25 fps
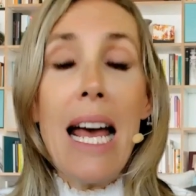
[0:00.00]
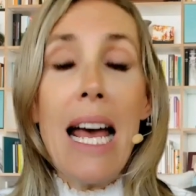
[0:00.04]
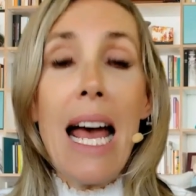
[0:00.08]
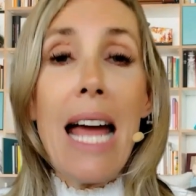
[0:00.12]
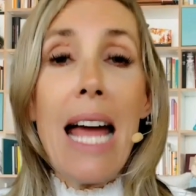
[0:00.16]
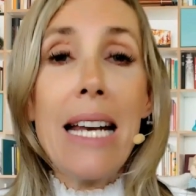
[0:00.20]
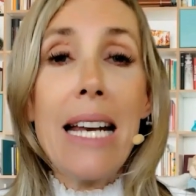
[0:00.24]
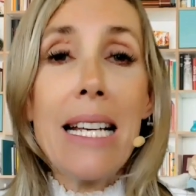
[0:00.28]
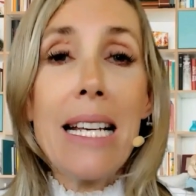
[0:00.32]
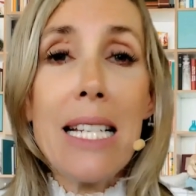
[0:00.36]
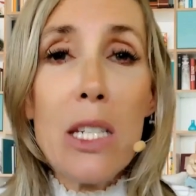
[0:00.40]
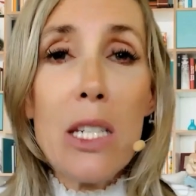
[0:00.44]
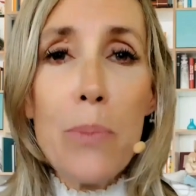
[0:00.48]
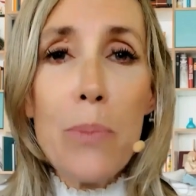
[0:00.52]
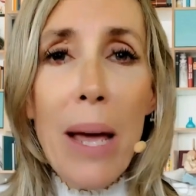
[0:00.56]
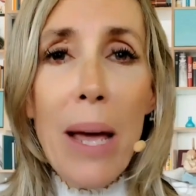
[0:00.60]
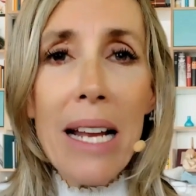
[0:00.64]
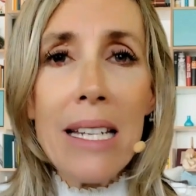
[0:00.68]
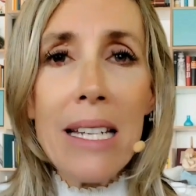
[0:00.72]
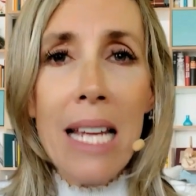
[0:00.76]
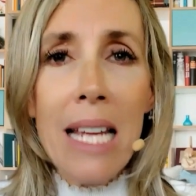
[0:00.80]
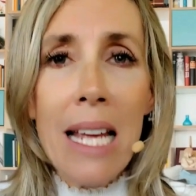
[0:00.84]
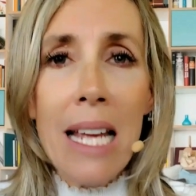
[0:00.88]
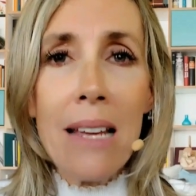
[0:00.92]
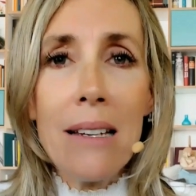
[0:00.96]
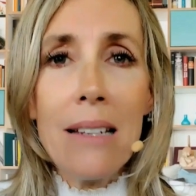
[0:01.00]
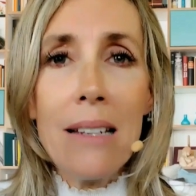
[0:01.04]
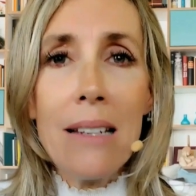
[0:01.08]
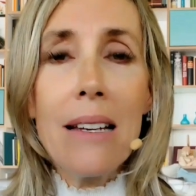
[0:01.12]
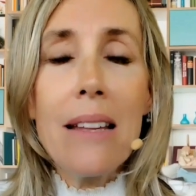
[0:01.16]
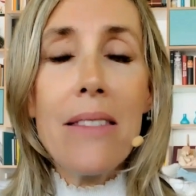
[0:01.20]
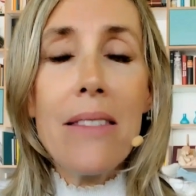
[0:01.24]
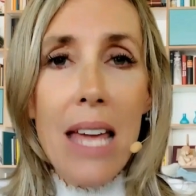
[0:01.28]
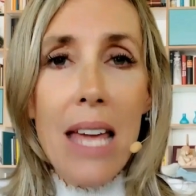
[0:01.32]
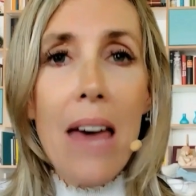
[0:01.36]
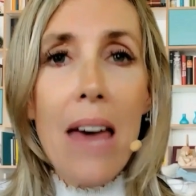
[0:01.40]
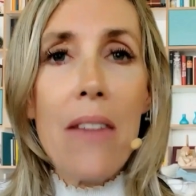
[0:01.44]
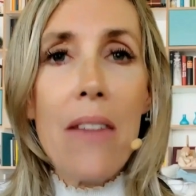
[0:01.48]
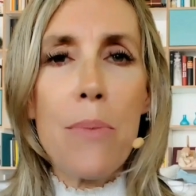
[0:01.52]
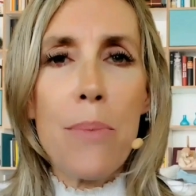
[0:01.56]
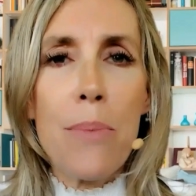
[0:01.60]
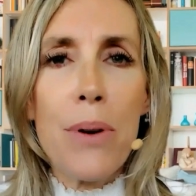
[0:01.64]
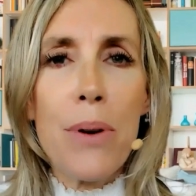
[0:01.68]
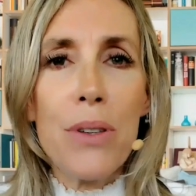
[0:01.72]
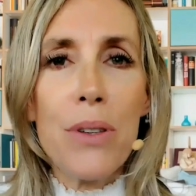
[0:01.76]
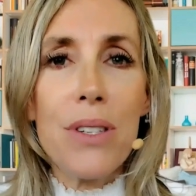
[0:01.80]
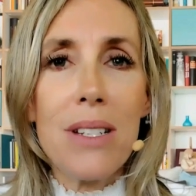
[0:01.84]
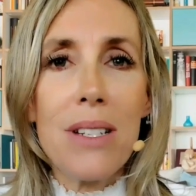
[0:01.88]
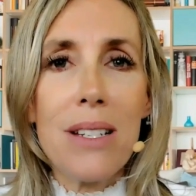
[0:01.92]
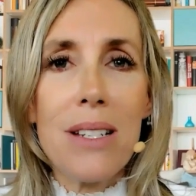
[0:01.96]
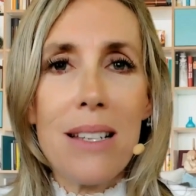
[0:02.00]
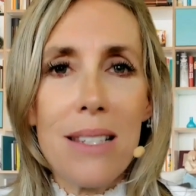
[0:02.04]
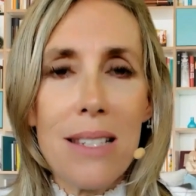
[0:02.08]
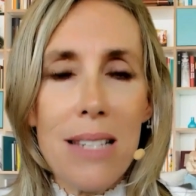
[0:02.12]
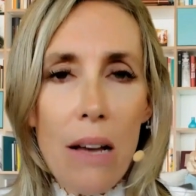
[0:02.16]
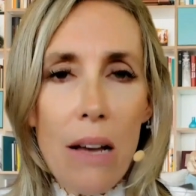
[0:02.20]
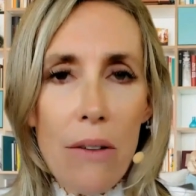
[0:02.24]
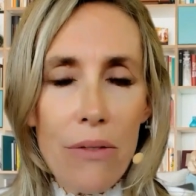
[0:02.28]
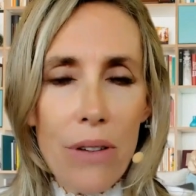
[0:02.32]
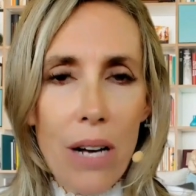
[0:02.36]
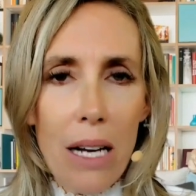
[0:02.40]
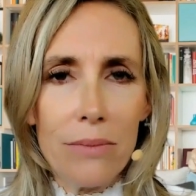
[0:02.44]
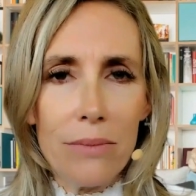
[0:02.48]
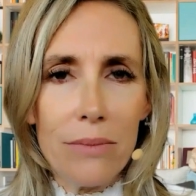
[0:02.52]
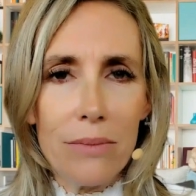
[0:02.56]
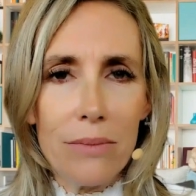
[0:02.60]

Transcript: and expecting the other person to suffer.